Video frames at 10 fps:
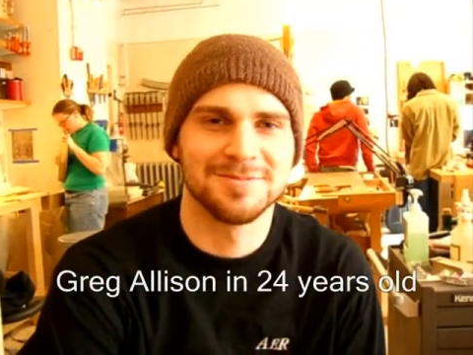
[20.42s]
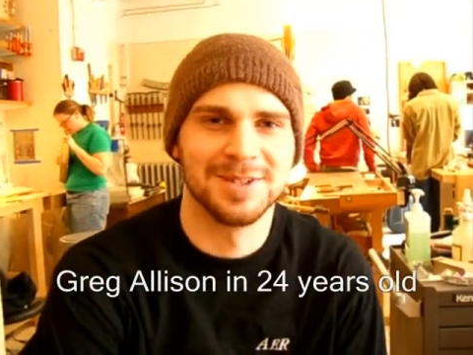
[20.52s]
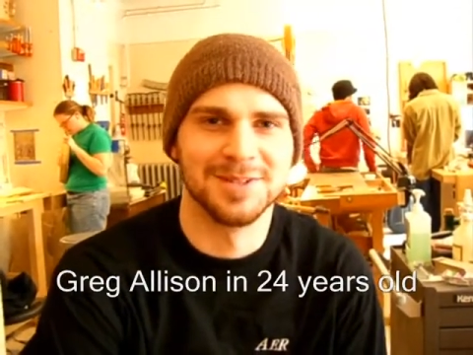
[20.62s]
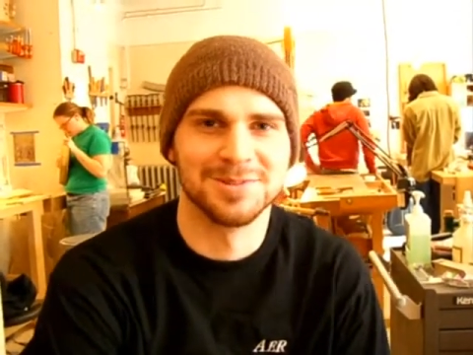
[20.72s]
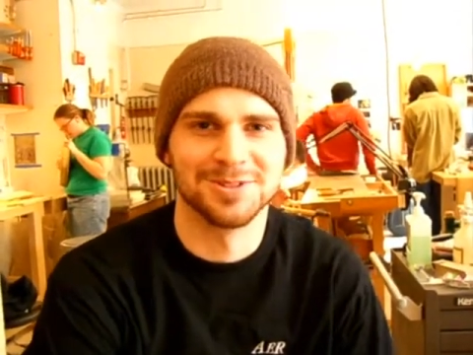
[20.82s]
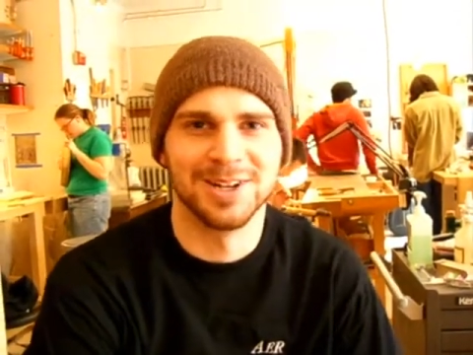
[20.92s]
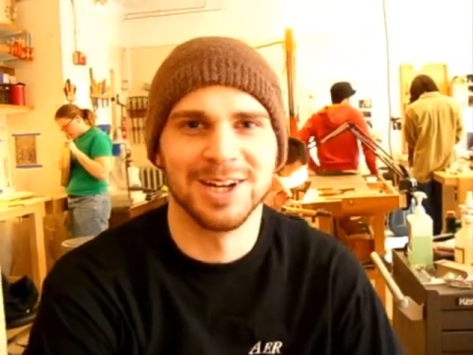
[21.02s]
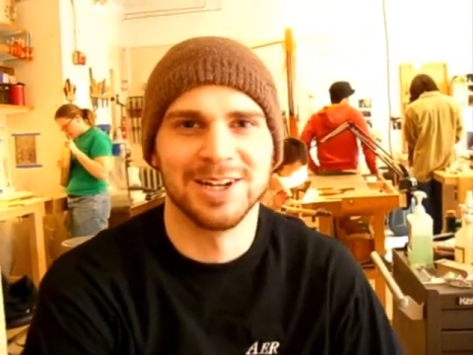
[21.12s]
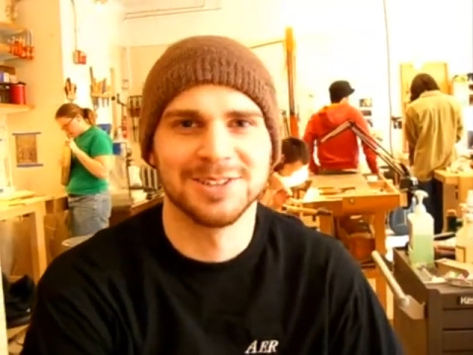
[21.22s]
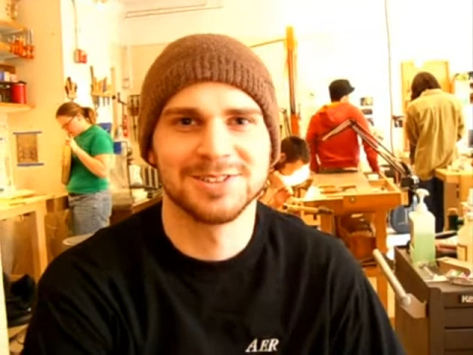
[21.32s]
My name is Greg
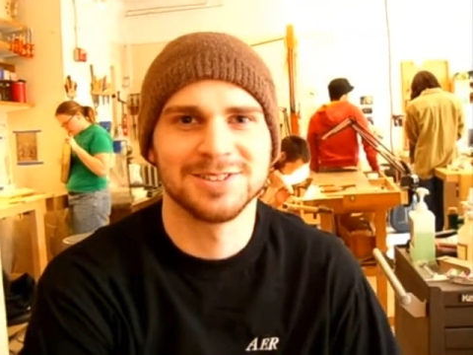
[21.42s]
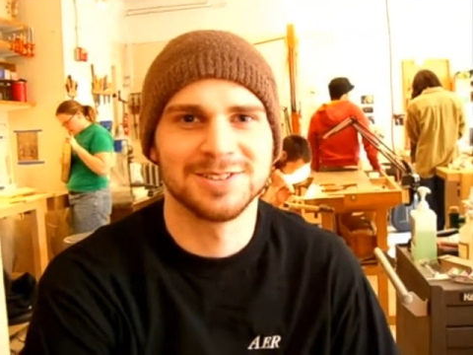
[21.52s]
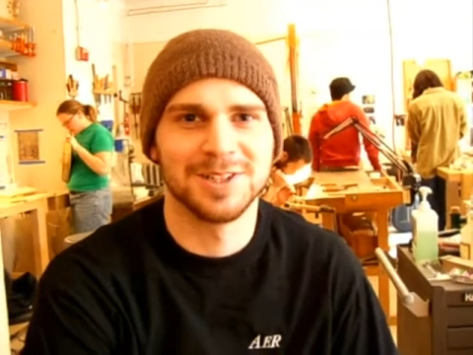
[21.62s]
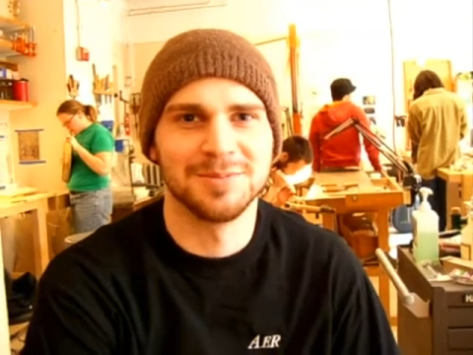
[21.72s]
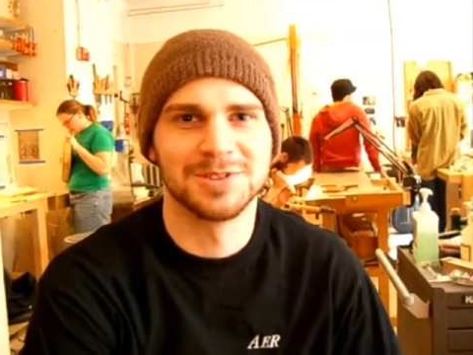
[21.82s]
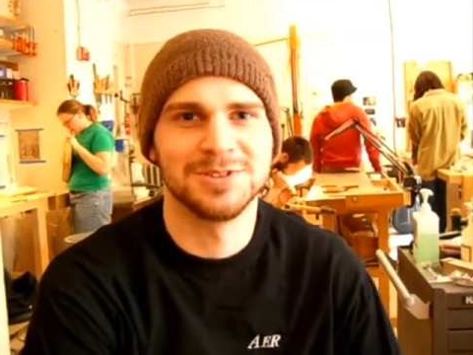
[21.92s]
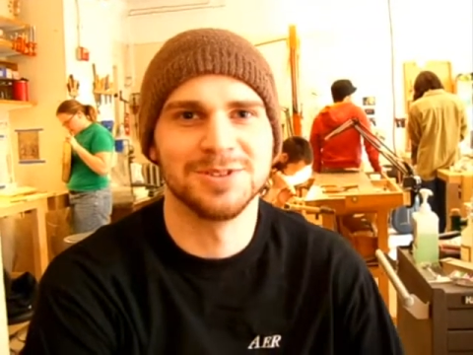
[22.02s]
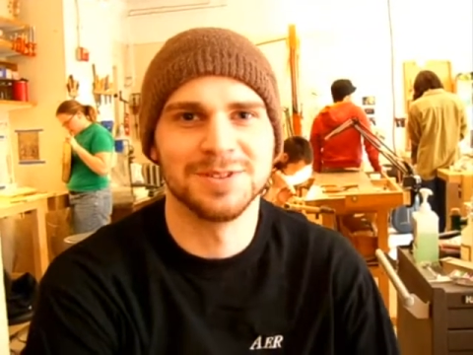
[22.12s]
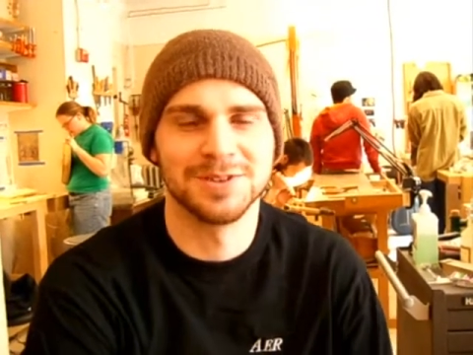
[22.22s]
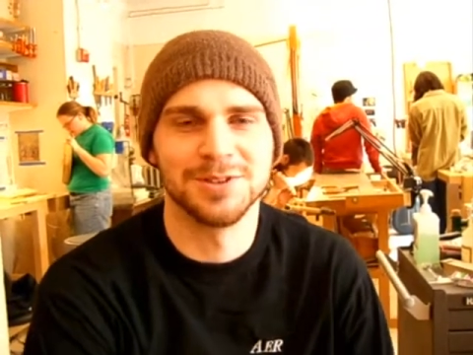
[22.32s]
Allison. I'm a
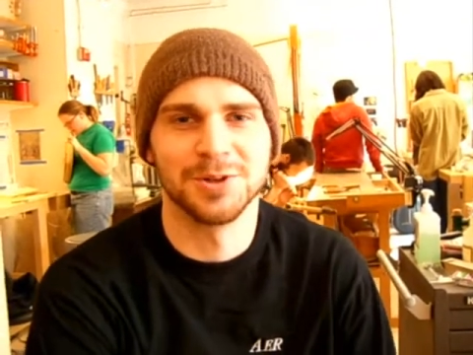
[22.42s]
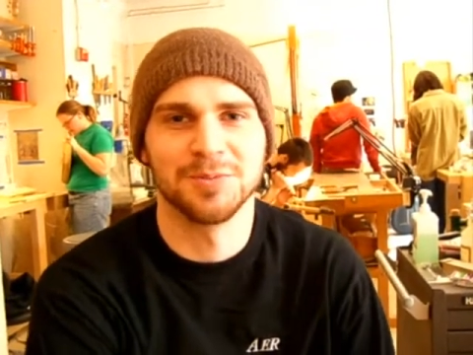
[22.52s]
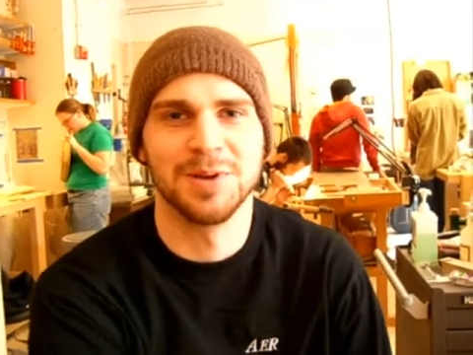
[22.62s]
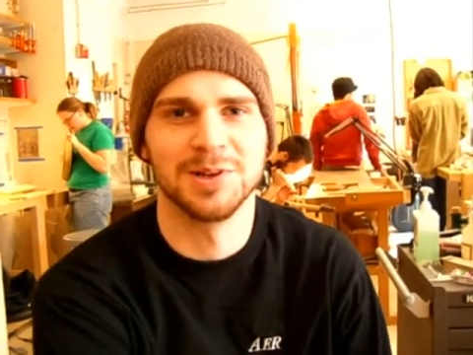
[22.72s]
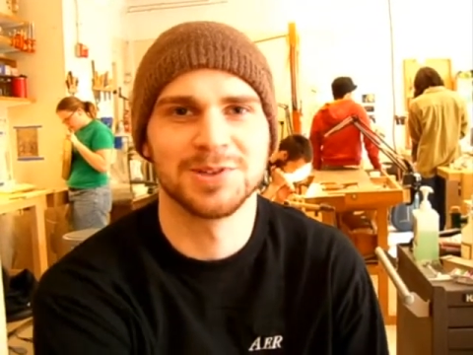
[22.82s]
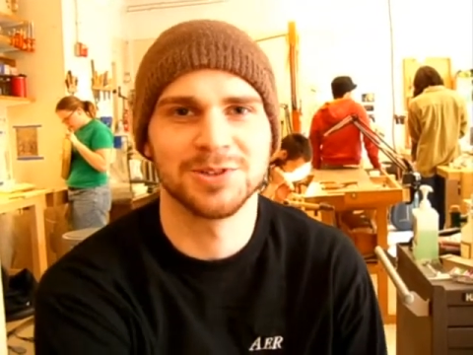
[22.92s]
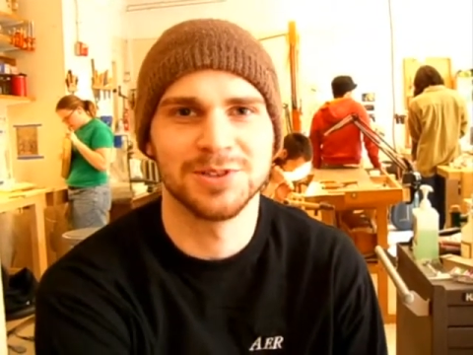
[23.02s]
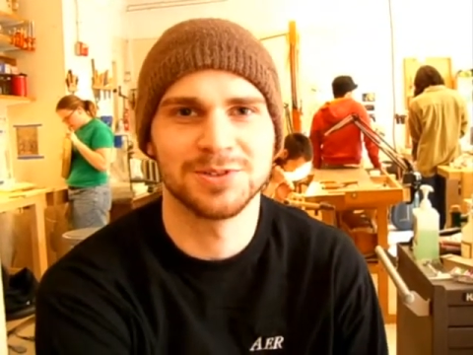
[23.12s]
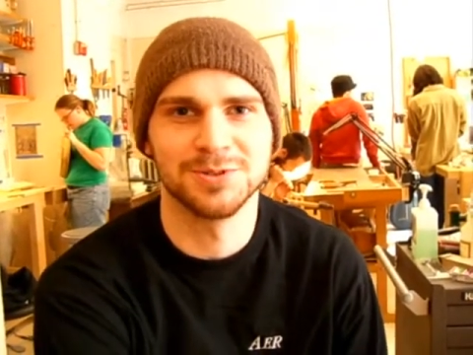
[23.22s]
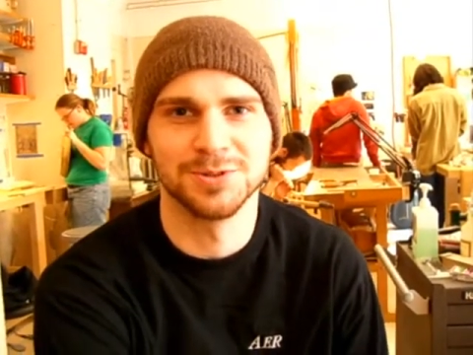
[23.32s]
student at the North Bennet
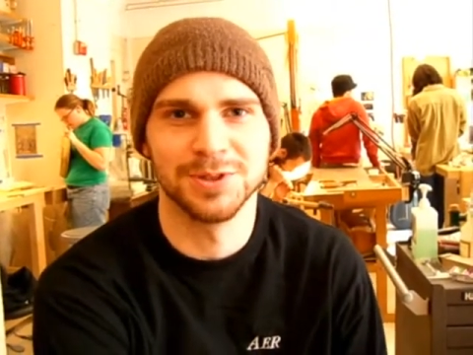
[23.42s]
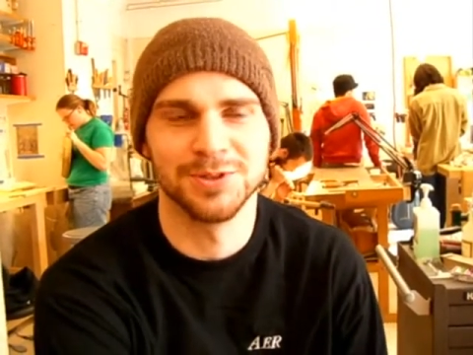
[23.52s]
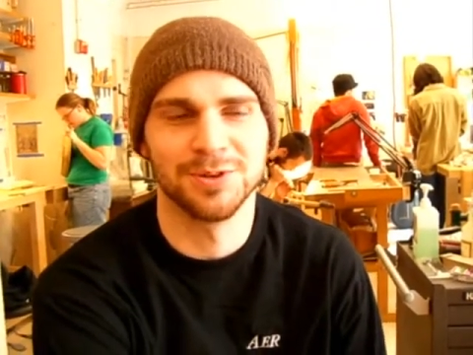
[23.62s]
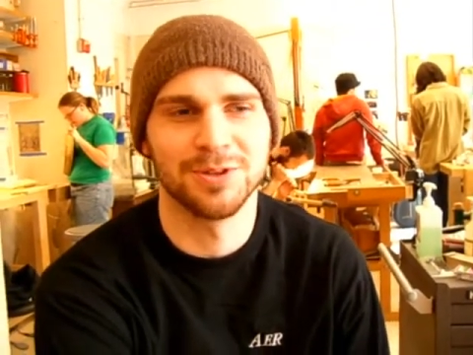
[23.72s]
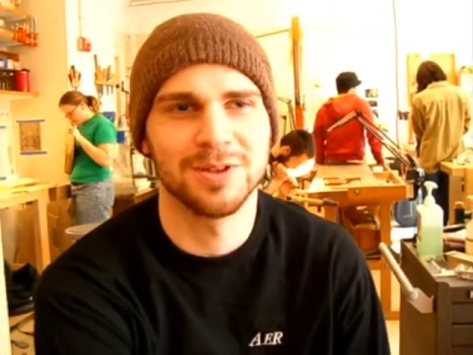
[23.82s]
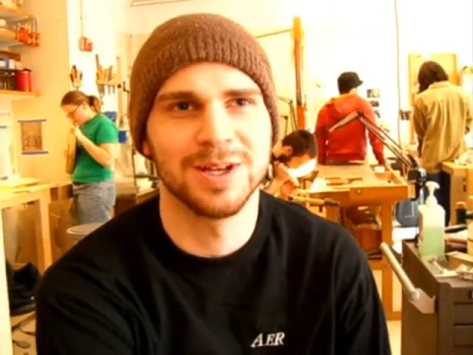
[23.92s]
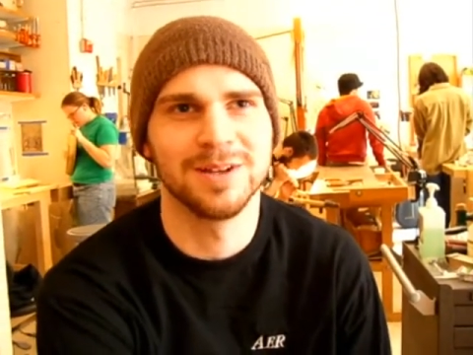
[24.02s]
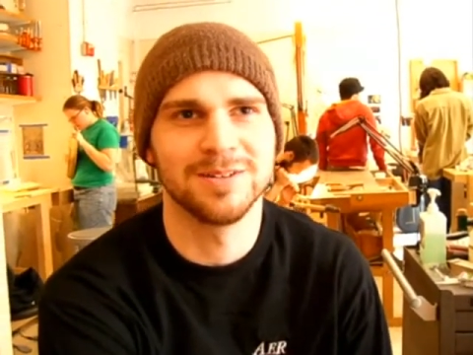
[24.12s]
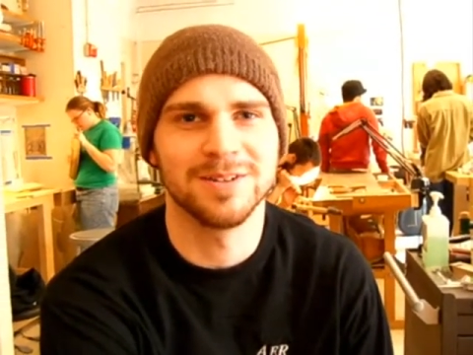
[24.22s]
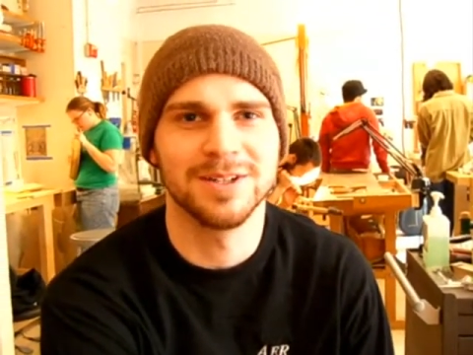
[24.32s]
Street School in the North
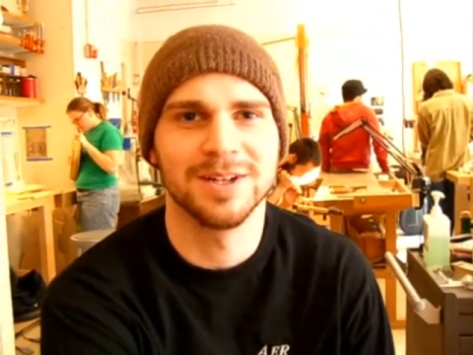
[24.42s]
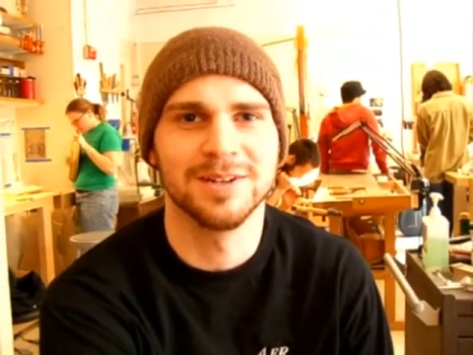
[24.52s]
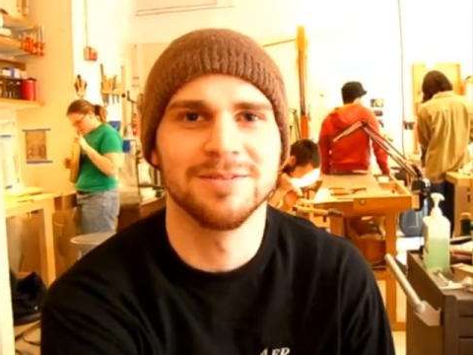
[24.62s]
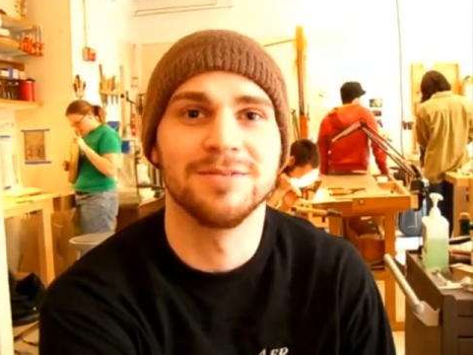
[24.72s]
End, the uh,